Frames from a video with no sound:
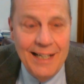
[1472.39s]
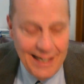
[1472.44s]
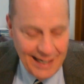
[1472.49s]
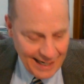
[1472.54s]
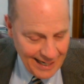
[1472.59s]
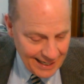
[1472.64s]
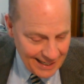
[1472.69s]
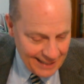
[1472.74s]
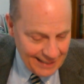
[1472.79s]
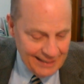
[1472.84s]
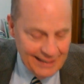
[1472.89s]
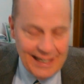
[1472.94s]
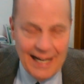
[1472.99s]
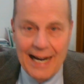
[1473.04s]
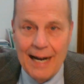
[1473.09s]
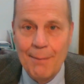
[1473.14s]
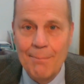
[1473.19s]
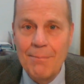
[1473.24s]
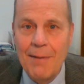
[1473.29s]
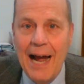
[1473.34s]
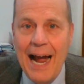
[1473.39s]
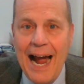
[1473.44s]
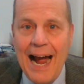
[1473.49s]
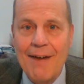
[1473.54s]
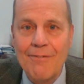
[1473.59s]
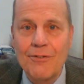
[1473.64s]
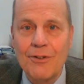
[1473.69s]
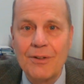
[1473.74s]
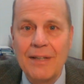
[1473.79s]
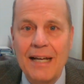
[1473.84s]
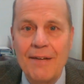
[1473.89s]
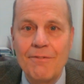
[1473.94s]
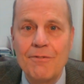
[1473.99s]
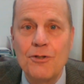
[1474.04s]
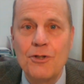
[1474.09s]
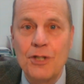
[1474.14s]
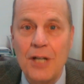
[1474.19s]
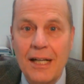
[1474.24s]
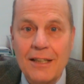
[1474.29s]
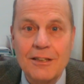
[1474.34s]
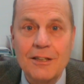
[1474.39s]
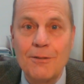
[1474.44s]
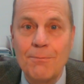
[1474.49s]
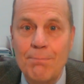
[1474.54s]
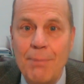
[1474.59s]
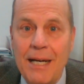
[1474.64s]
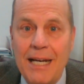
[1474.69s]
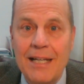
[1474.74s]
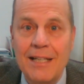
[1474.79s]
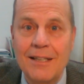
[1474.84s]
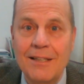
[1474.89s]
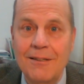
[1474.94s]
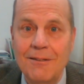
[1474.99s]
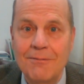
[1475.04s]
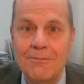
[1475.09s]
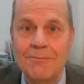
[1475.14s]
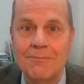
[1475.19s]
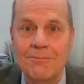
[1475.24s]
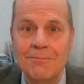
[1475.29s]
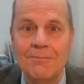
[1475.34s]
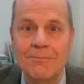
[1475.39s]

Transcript: hitting them after they've just been